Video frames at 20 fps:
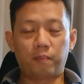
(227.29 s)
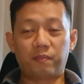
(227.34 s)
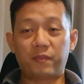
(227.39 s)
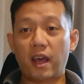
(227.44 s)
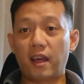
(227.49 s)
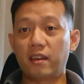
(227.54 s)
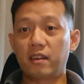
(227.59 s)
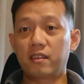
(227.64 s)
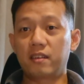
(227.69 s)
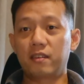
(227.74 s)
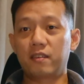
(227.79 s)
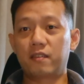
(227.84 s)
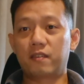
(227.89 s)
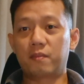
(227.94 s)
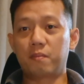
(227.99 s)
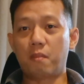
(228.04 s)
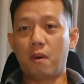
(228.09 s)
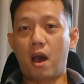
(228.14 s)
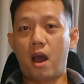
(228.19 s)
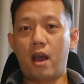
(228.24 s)
that
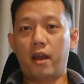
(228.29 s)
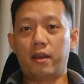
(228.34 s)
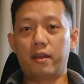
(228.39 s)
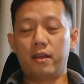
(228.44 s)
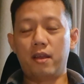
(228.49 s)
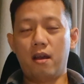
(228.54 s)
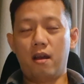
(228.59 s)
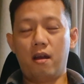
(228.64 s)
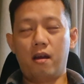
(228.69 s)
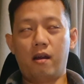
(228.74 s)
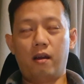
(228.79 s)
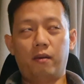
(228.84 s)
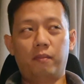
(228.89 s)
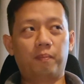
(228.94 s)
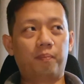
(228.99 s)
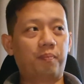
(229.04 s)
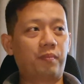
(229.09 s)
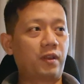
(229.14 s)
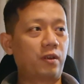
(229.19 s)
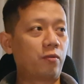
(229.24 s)
is my
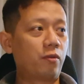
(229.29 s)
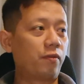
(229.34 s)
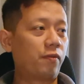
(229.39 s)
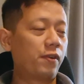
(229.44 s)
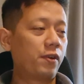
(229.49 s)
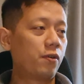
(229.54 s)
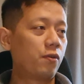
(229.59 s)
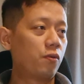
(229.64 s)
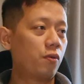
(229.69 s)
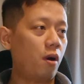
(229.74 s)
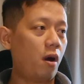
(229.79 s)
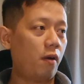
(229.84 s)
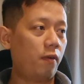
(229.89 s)
review